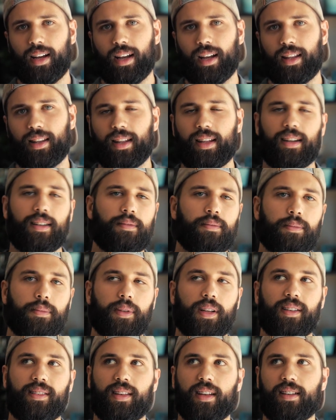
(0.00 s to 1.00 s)
and then
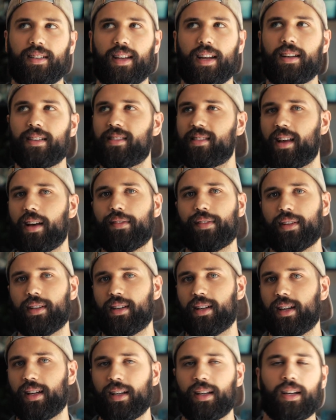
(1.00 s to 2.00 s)
let's say day
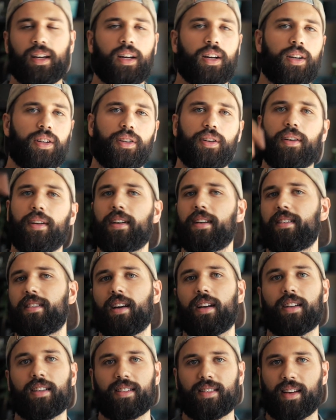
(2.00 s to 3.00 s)
70, you get a
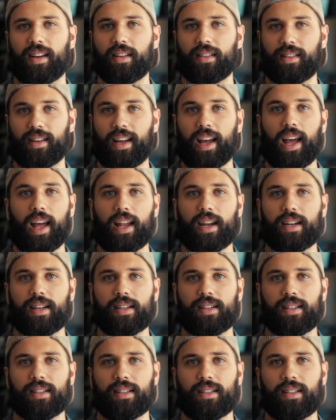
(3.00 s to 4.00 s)
ton of sales again.
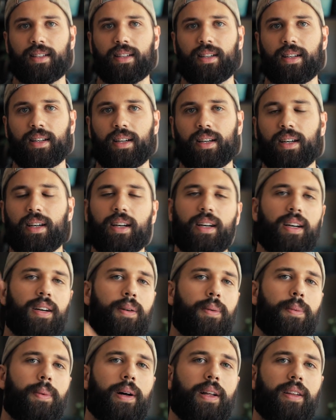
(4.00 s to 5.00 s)

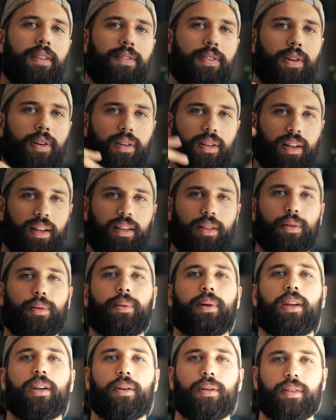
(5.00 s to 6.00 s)
Well, if your click-through
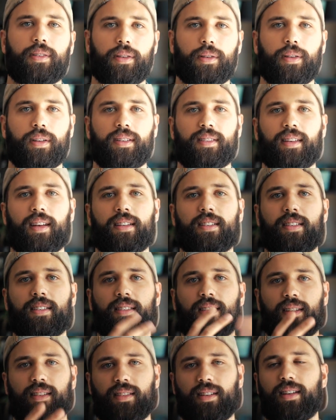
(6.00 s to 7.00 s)
window is only set to
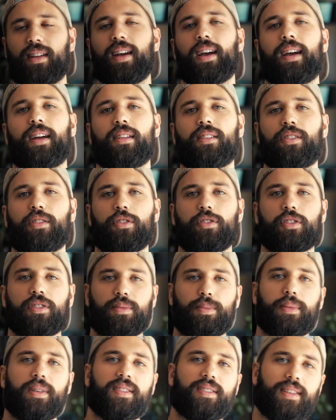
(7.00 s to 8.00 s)
60 days, you
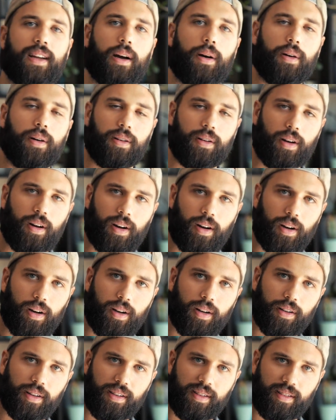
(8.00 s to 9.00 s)
just missed out on
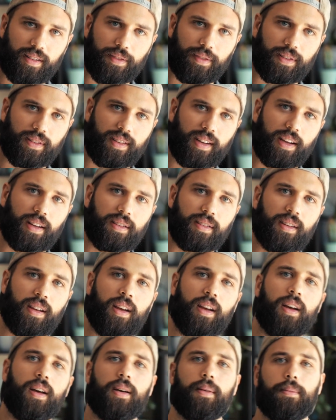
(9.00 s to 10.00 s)
all these different sales,
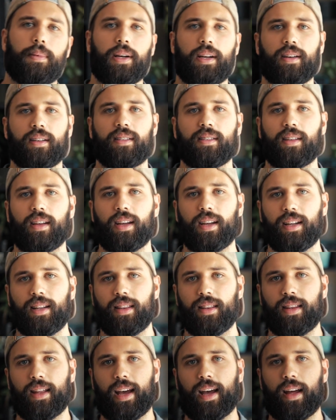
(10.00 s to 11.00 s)
because
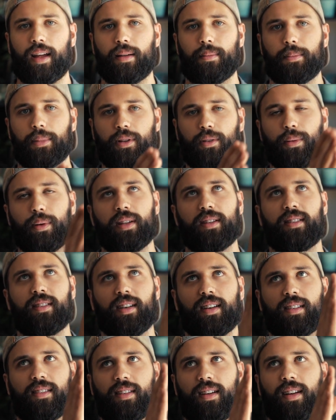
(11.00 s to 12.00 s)
in that between
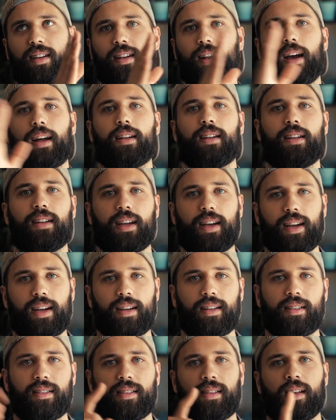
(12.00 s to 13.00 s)
60 and 90
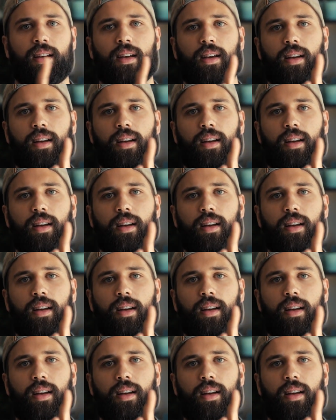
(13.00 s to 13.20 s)
days,